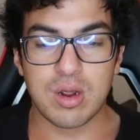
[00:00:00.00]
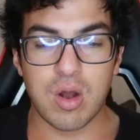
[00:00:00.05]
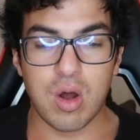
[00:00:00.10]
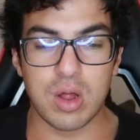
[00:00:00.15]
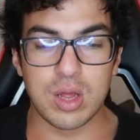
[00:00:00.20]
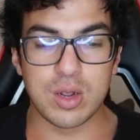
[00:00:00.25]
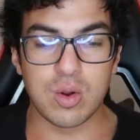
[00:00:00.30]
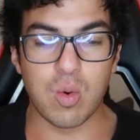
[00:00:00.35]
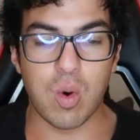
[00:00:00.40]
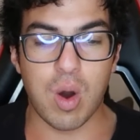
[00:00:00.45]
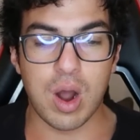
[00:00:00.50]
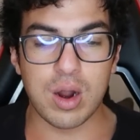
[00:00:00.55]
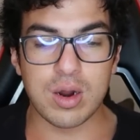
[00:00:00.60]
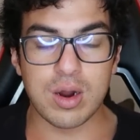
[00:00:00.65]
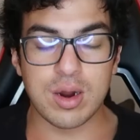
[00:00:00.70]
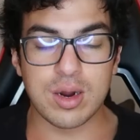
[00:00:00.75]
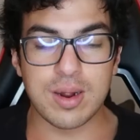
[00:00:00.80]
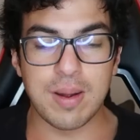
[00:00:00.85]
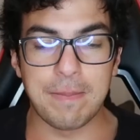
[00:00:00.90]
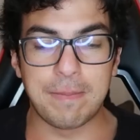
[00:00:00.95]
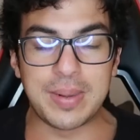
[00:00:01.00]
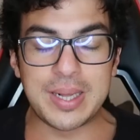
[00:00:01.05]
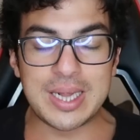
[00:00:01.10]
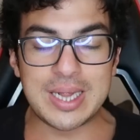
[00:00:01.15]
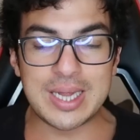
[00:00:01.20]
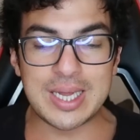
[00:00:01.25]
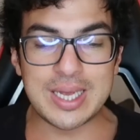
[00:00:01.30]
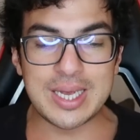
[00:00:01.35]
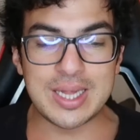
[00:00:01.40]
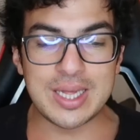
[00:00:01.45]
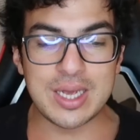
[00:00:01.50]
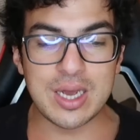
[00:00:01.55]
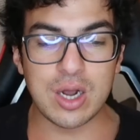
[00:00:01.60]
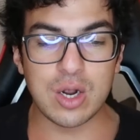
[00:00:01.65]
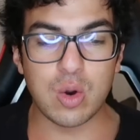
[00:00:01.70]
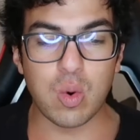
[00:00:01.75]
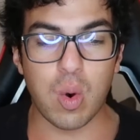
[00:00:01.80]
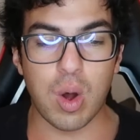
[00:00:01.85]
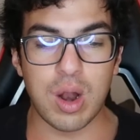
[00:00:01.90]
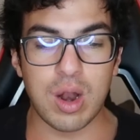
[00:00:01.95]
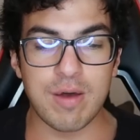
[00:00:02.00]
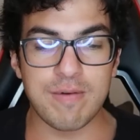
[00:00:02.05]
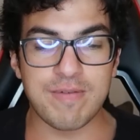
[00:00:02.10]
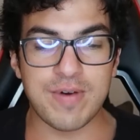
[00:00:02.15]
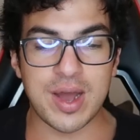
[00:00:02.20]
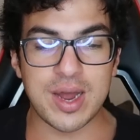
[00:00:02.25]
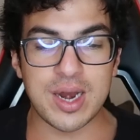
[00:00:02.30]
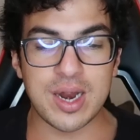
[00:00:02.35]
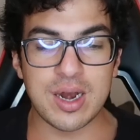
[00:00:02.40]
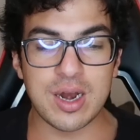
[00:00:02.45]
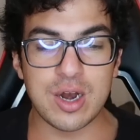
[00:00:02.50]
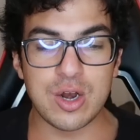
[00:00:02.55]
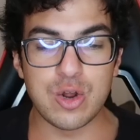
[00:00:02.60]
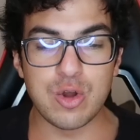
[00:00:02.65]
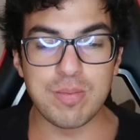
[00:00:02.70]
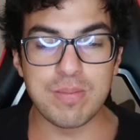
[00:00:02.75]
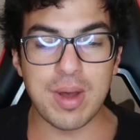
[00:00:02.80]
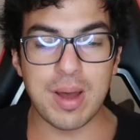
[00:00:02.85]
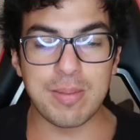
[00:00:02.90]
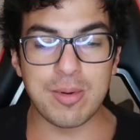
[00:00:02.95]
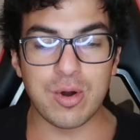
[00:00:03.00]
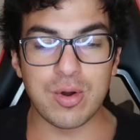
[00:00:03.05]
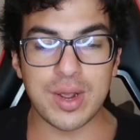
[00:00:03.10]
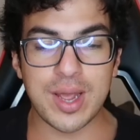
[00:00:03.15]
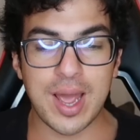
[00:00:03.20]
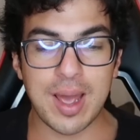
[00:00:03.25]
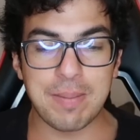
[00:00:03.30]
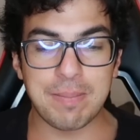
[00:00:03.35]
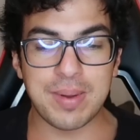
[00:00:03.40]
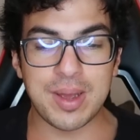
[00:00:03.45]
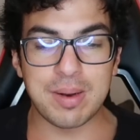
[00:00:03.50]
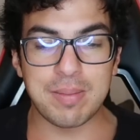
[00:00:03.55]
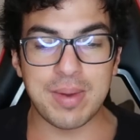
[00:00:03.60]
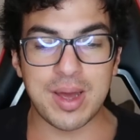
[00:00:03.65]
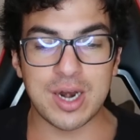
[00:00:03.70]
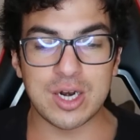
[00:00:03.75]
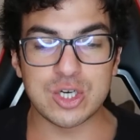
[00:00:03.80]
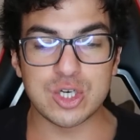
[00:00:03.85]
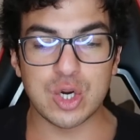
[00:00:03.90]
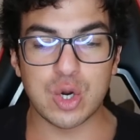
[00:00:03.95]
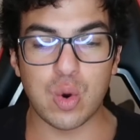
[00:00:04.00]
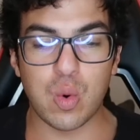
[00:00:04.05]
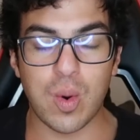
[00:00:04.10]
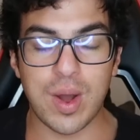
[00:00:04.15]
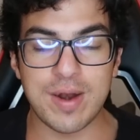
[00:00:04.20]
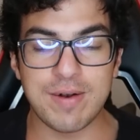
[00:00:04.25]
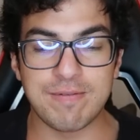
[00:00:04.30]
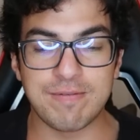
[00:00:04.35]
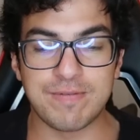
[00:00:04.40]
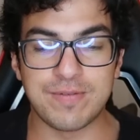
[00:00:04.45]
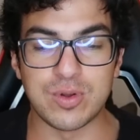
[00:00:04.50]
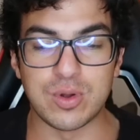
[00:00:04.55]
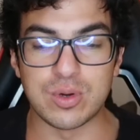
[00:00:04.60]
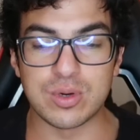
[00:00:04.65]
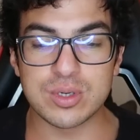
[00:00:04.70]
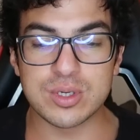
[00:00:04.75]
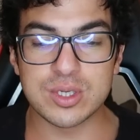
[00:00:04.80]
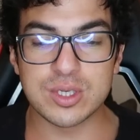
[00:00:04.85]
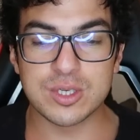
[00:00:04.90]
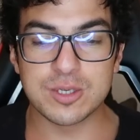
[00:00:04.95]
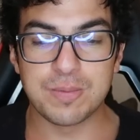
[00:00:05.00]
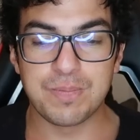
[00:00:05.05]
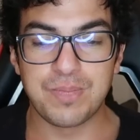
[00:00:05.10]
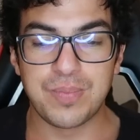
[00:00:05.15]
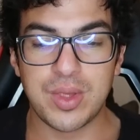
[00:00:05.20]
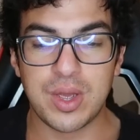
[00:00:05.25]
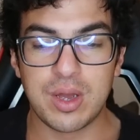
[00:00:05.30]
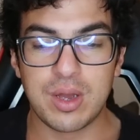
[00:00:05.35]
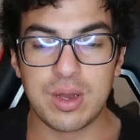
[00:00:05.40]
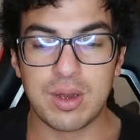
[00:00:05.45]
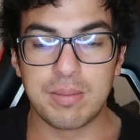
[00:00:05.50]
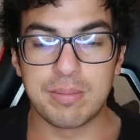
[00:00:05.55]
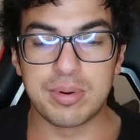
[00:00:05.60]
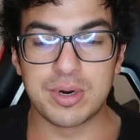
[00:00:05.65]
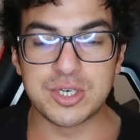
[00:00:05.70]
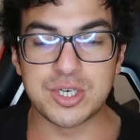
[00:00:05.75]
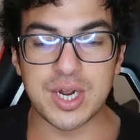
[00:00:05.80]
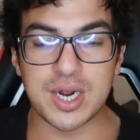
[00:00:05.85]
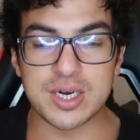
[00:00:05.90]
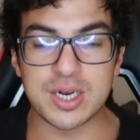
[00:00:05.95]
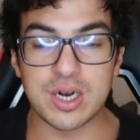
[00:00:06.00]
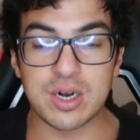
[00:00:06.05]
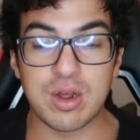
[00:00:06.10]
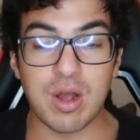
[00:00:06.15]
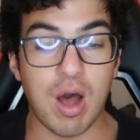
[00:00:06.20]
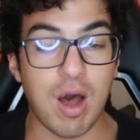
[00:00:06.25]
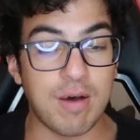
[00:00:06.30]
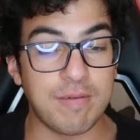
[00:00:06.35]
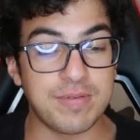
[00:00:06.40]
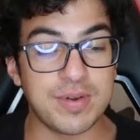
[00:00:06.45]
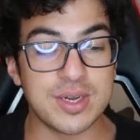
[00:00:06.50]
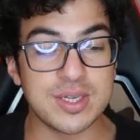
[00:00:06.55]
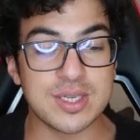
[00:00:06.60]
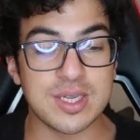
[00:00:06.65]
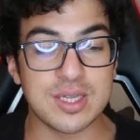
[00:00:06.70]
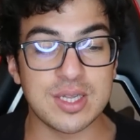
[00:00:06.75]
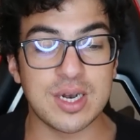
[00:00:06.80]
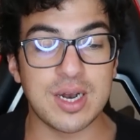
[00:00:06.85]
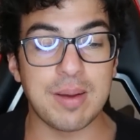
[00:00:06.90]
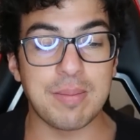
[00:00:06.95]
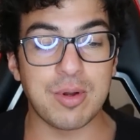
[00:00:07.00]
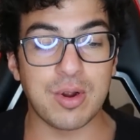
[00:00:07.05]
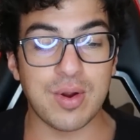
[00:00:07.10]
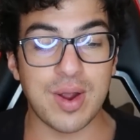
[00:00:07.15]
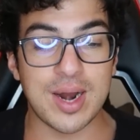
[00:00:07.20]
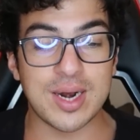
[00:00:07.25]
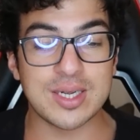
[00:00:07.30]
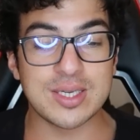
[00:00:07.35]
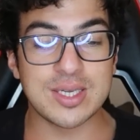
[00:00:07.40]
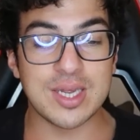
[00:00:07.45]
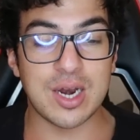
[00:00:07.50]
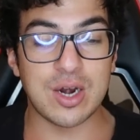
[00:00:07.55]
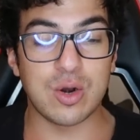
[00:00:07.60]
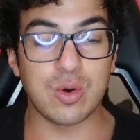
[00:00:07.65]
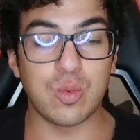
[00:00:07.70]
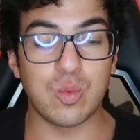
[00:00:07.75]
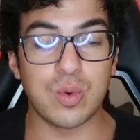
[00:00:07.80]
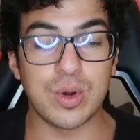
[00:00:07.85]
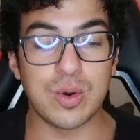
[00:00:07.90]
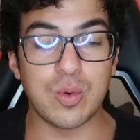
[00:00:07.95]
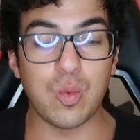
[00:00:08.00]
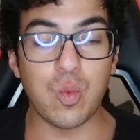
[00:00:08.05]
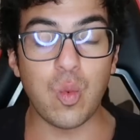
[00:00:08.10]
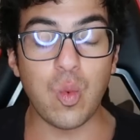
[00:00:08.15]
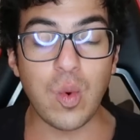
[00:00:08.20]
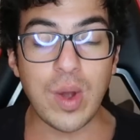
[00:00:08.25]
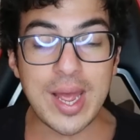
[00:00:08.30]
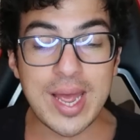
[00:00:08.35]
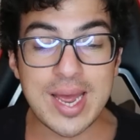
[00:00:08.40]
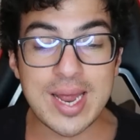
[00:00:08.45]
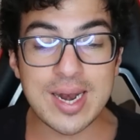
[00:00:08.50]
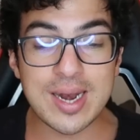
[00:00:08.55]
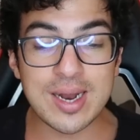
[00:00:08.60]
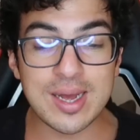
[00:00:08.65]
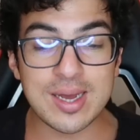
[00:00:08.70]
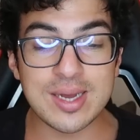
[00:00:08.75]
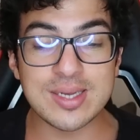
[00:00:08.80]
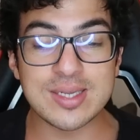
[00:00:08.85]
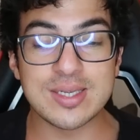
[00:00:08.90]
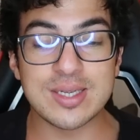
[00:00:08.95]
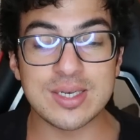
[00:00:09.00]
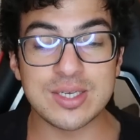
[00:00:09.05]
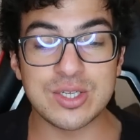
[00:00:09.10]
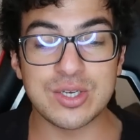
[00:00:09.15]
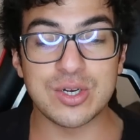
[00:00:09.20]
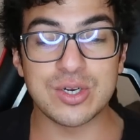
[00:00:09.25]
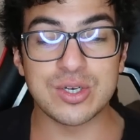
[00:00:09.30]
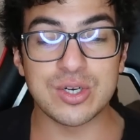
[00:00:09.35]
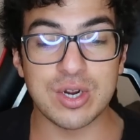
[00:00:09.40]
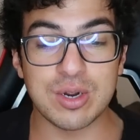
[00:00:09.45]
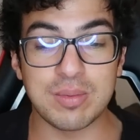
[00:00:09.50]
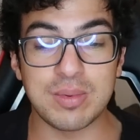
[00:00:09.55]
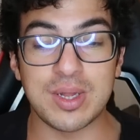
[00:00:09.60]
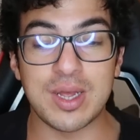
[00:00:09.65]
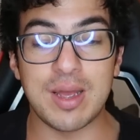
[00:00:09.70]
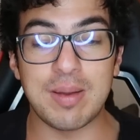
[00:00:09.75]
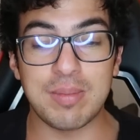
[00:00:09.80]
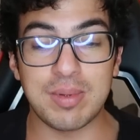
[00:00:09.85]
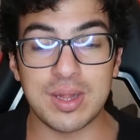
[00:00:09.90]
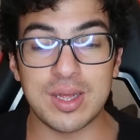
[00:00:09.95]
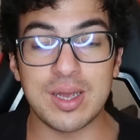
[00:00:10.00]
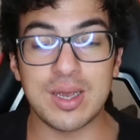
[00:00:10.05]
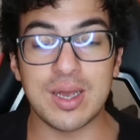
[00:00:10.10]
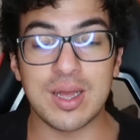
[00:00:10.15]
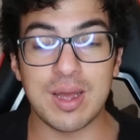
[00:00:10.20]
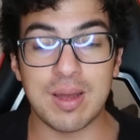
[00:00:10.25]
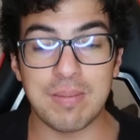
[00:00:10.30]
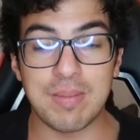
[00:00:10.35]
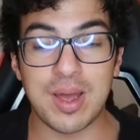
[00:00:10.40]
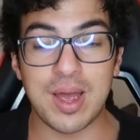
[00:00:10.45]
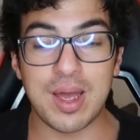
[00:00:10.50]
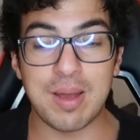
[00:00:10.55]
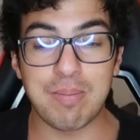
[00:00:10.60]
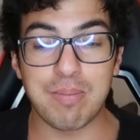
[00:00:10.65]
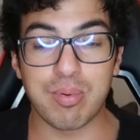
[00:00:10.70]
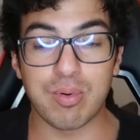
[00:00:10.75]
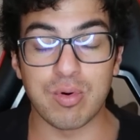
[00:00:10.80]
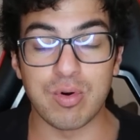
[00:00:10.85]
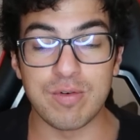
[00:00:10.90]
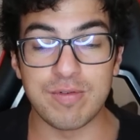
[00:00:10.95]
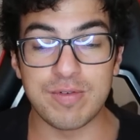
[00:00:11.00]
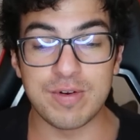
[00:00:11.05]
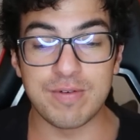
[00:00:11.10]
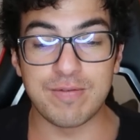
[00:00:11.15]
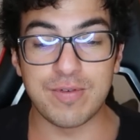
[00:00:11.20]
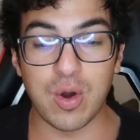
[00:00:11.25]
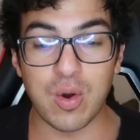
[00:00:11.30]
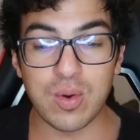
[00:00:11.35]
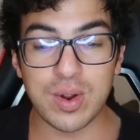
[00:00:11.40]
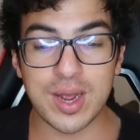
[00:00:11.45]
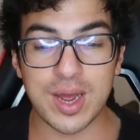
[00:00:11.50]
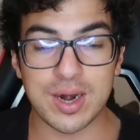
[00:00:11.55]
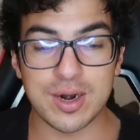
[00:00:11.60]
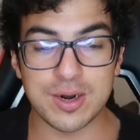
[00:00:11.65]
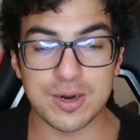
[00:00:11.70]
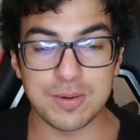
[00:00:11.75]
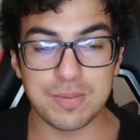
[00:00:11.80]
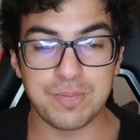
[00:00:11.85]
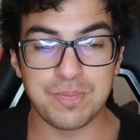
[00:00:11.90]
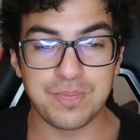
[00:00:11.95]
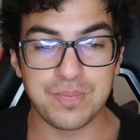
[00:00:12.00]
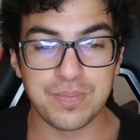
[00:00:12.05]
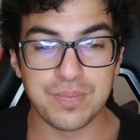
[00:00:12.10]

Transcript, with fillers: calling Walker completely unqualified. In a new memo, campaign manager Quentin Fulks projected confidence that the Democratic senator would win a six-year term, labeling him a proven vote-getter.